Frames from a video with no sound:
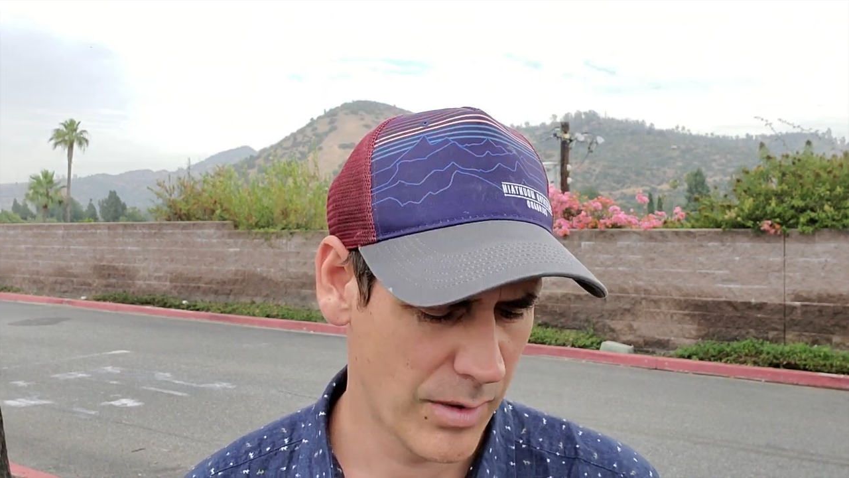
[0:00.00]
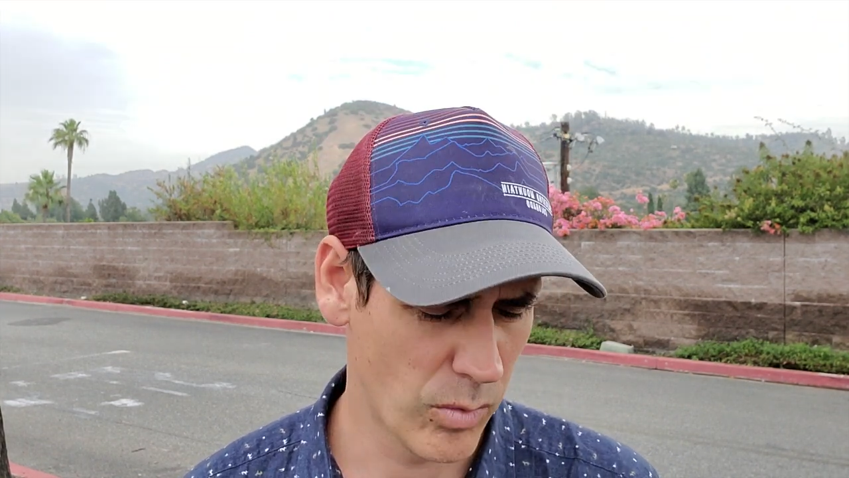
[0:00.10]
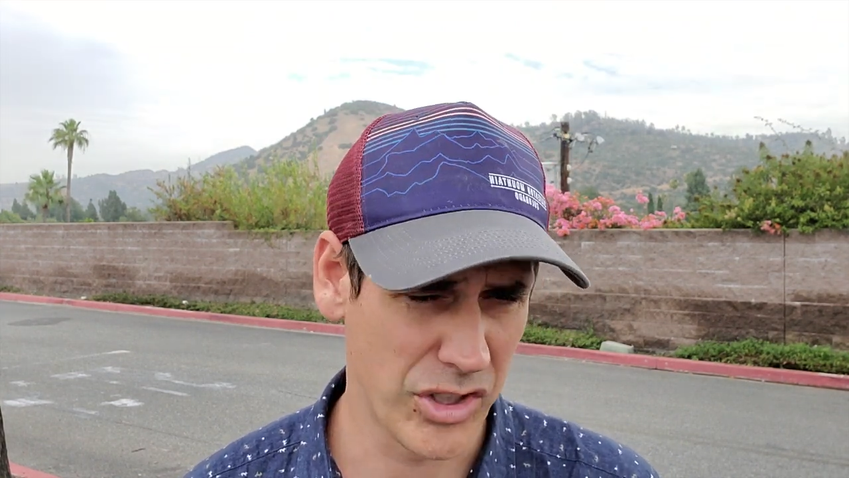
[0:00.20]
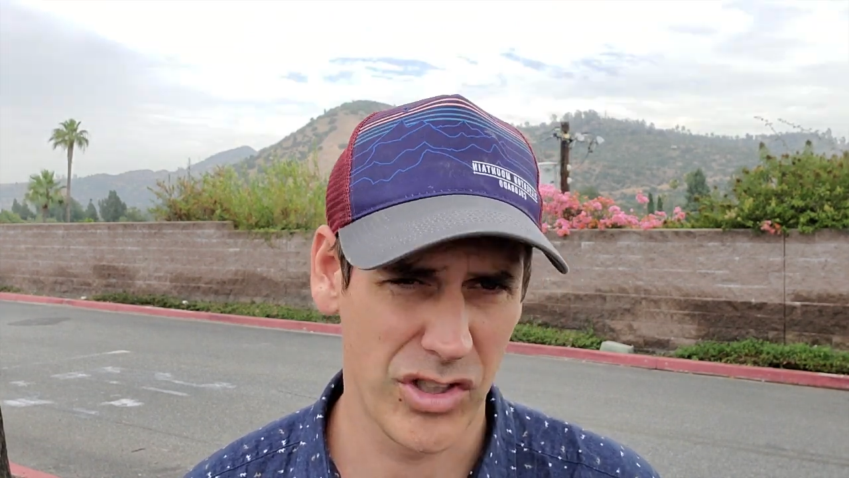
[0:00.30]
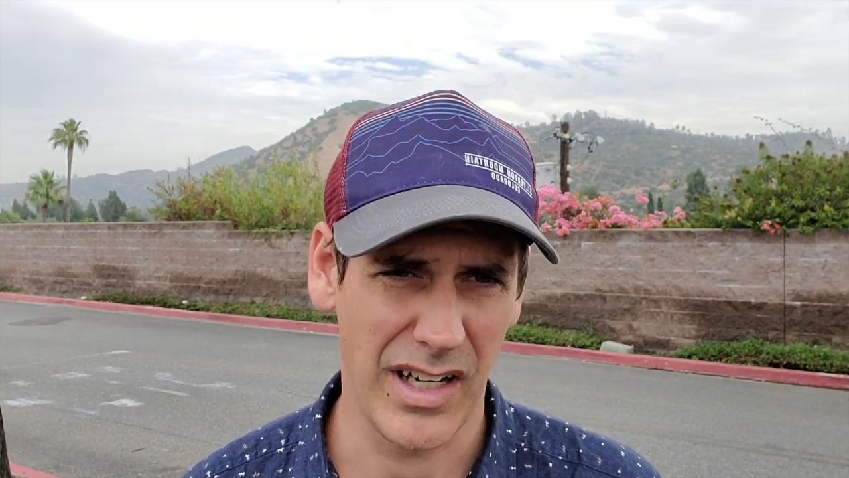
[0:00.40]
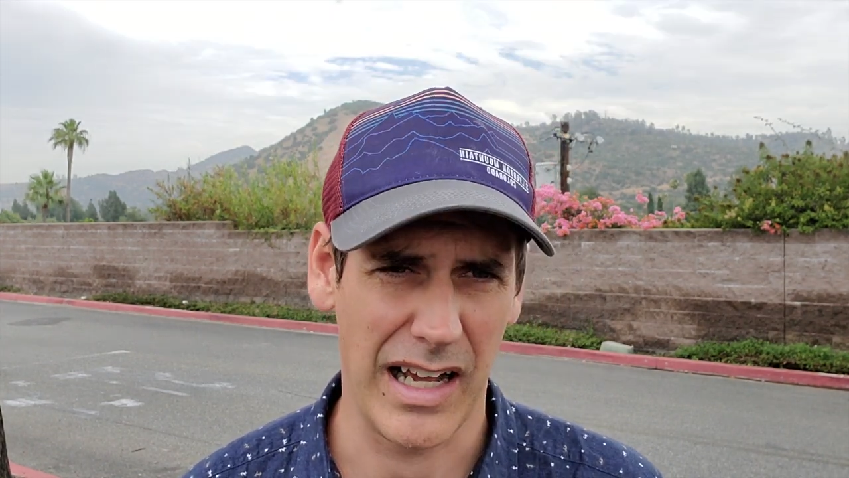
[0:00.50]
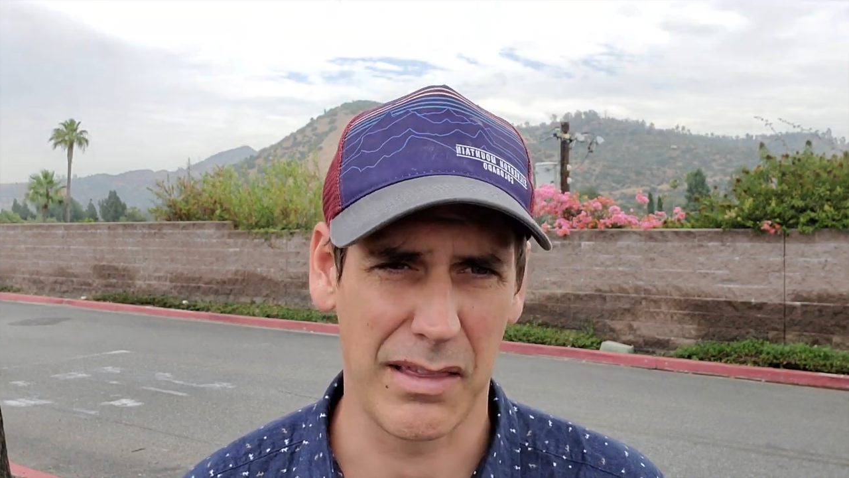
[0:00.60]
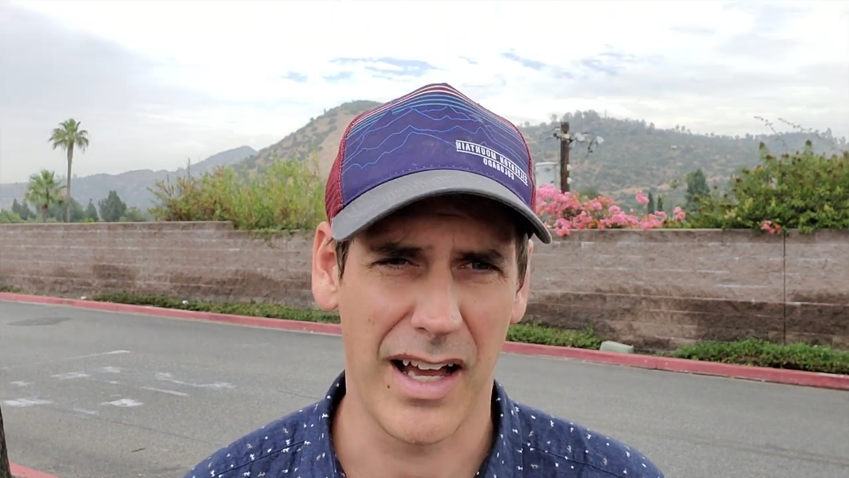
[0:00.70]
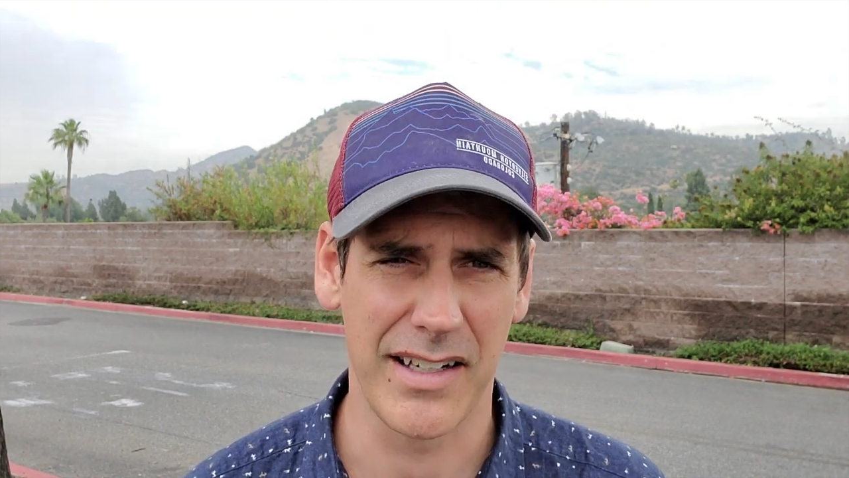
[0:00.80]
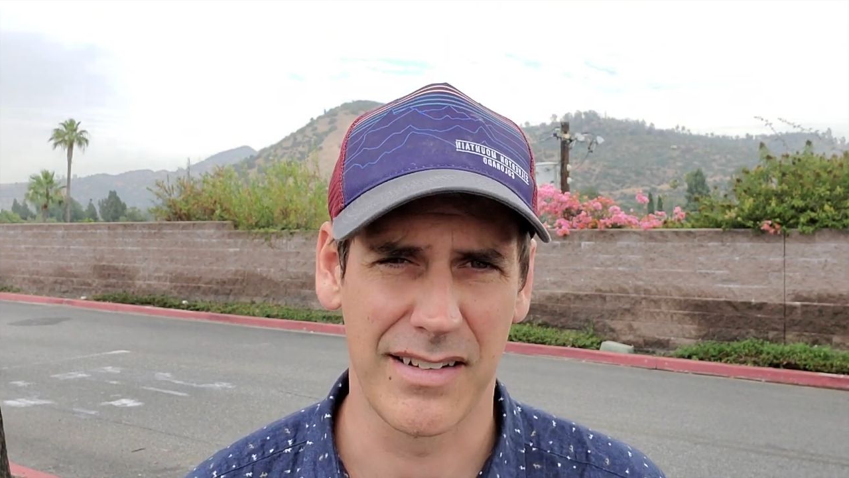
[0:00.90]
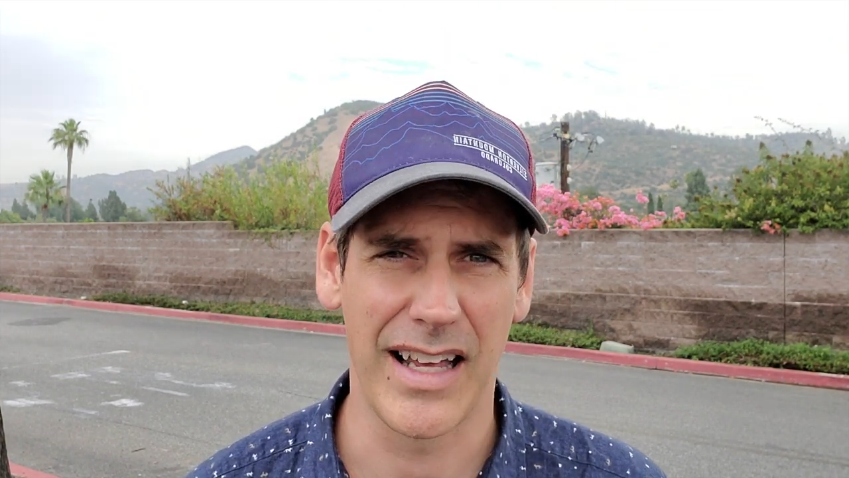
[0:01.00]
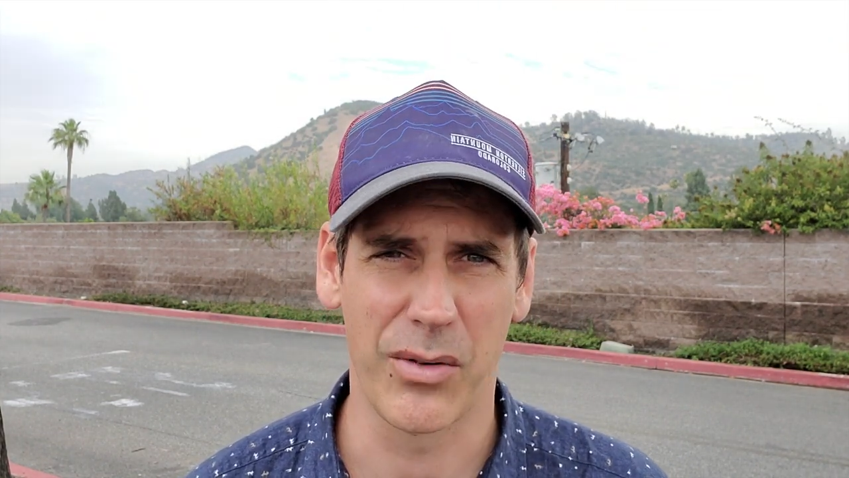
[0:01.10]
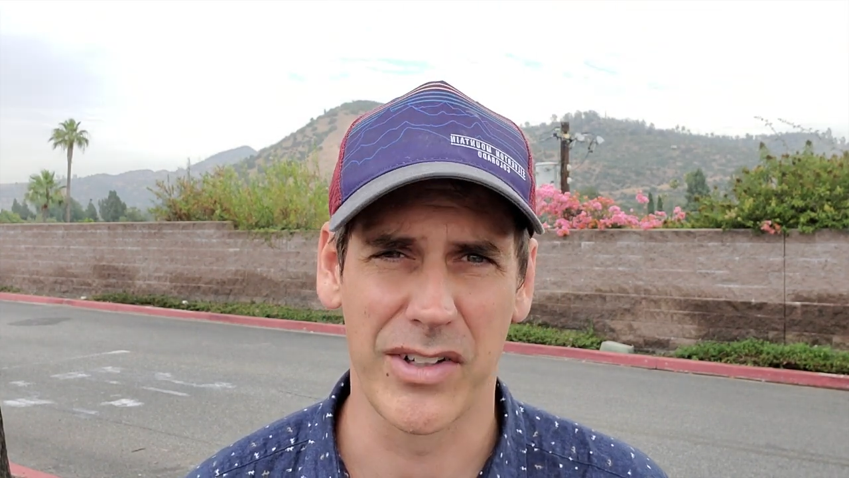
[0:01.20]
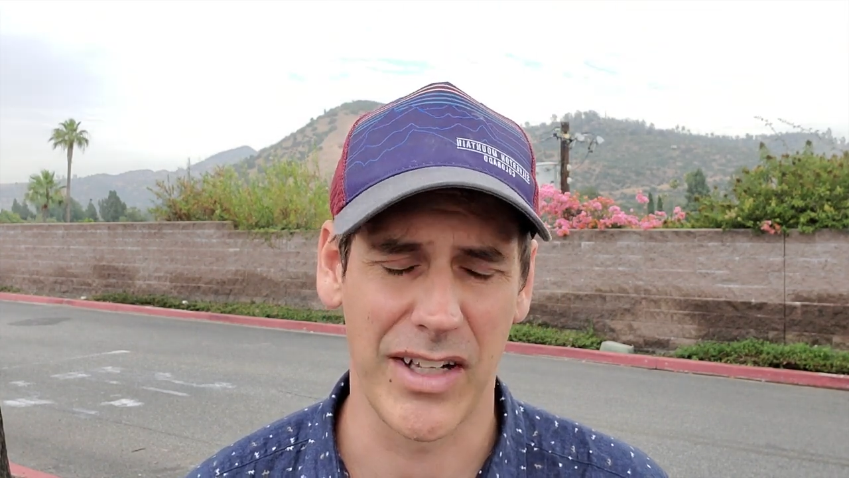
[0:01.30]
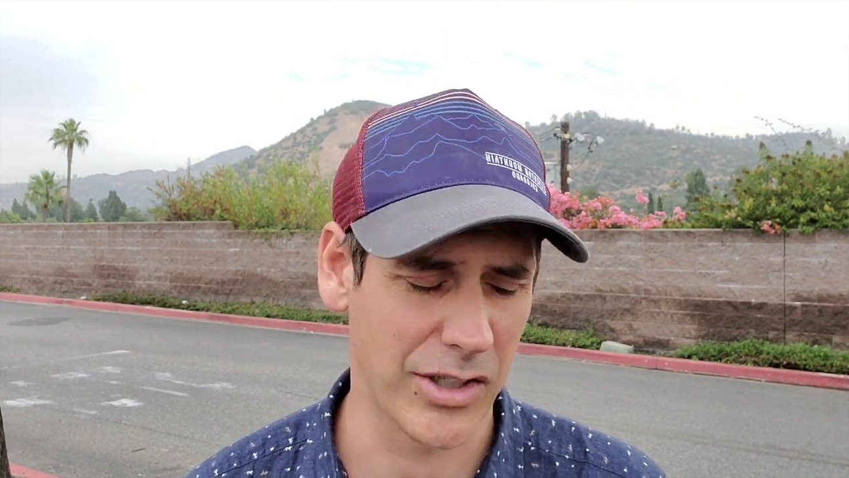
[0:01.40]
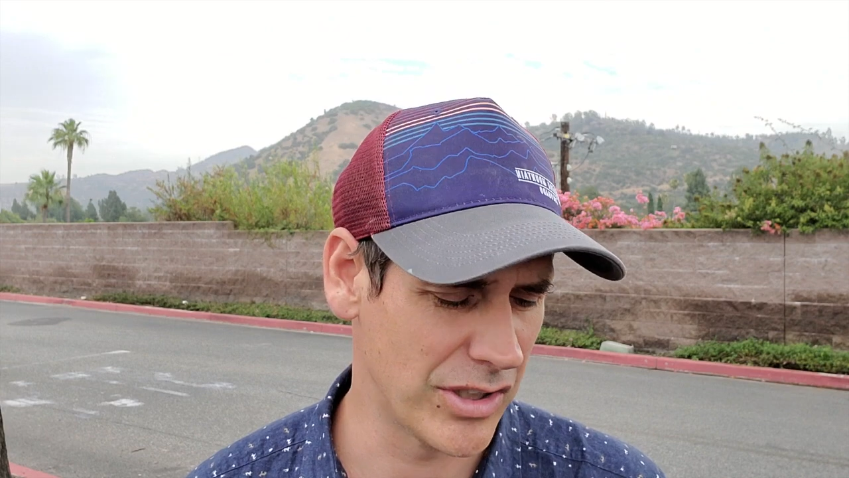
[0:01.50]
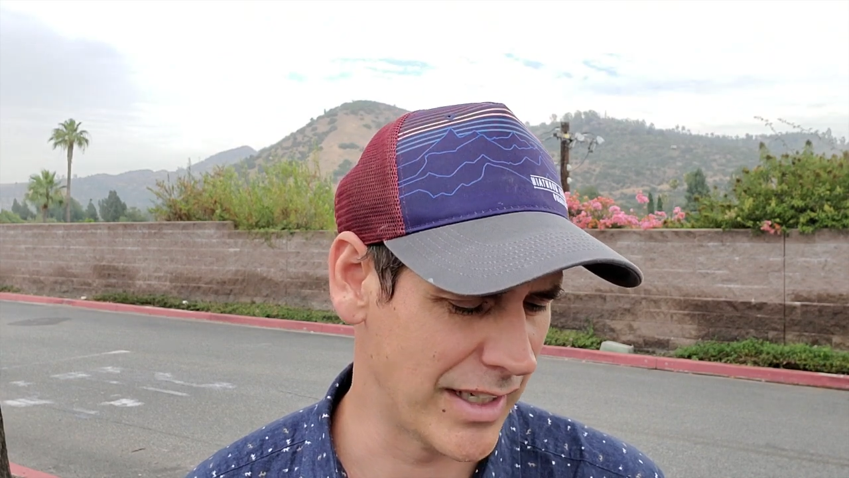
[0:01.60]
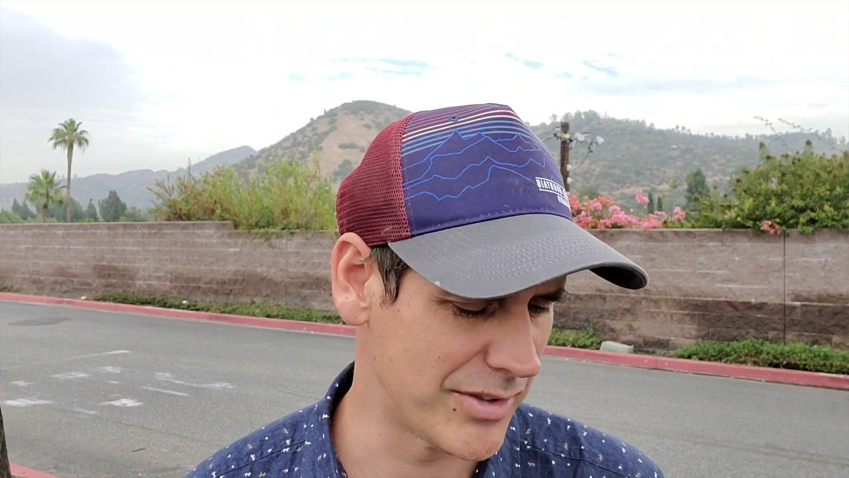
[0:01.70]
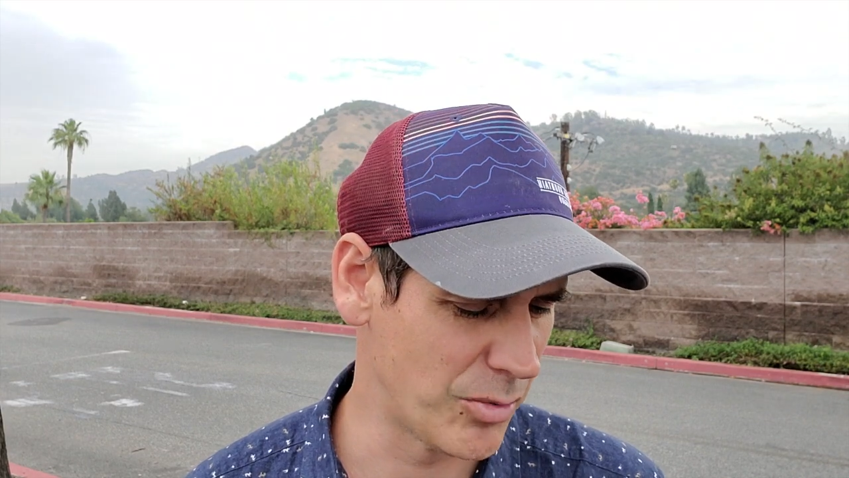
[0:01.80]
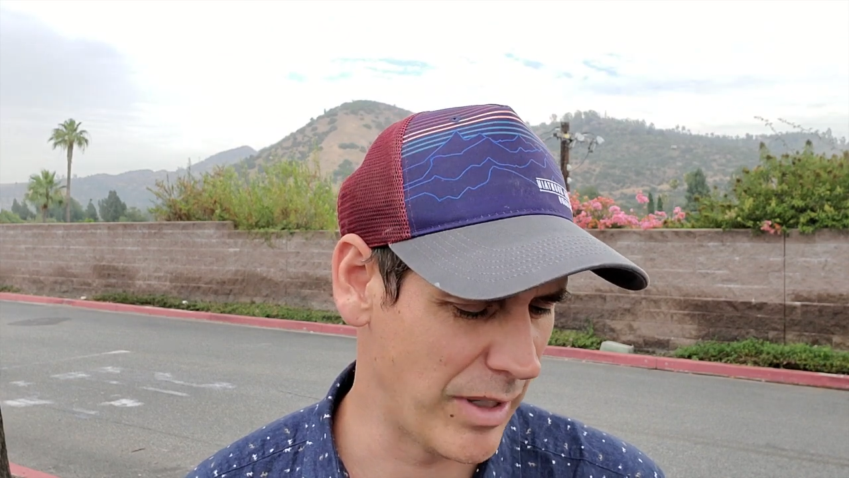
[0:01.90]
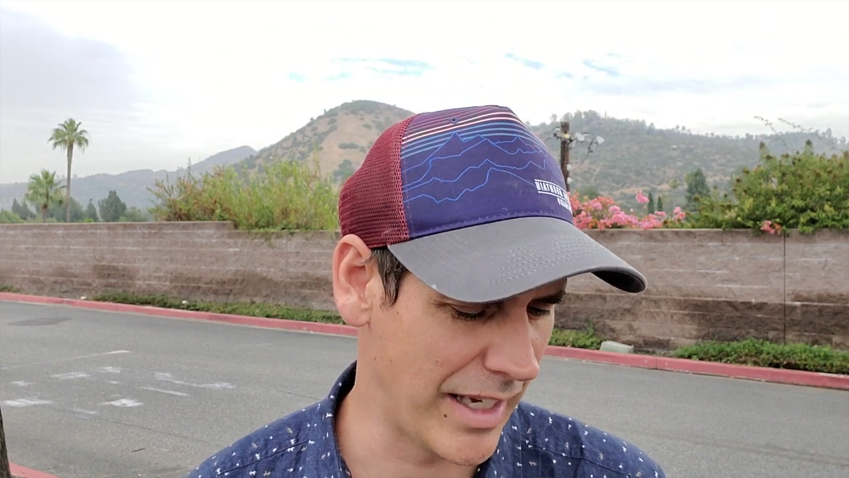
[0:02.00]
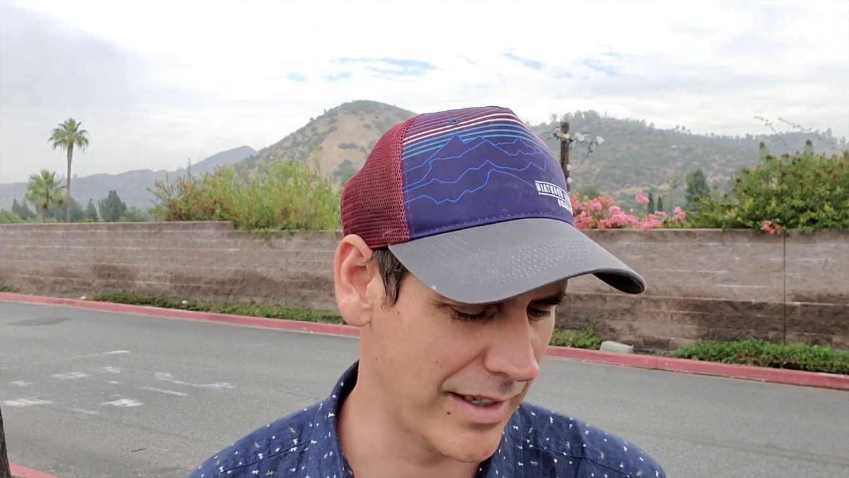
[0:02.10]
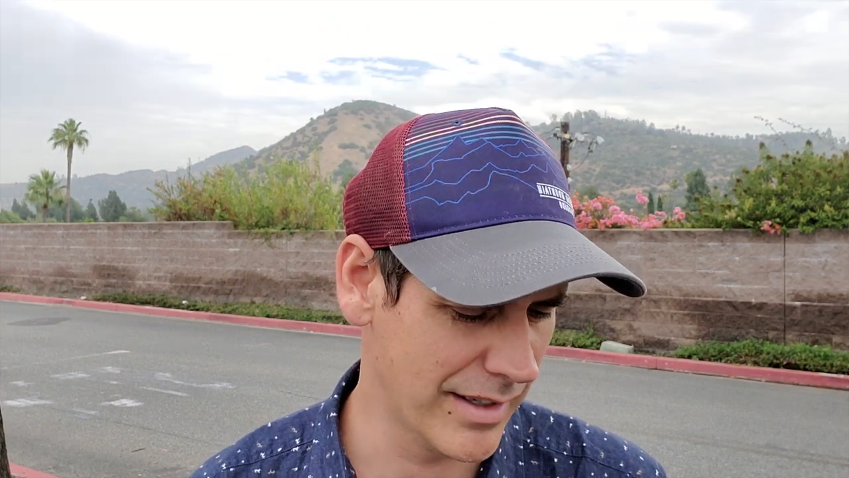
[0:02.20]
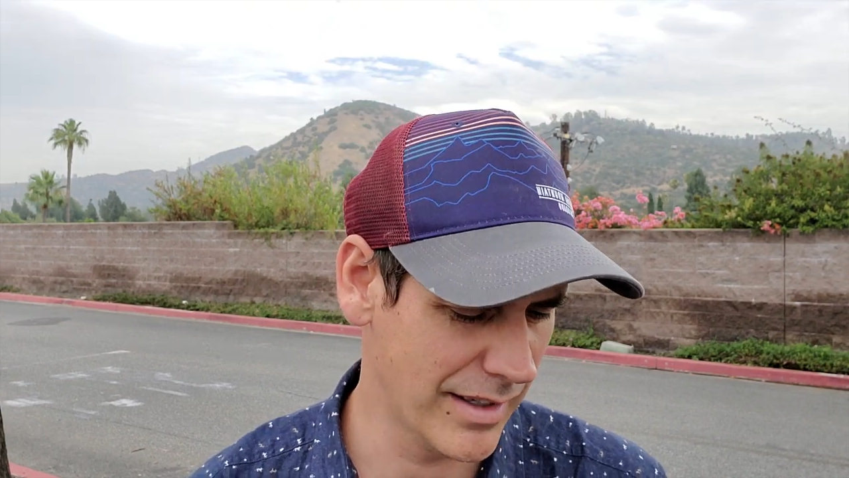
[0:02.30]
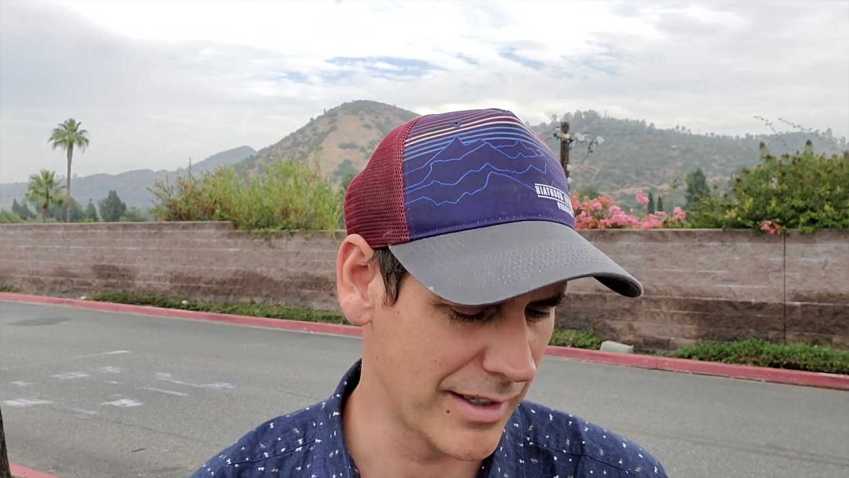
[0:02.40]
which that was actually not too bad.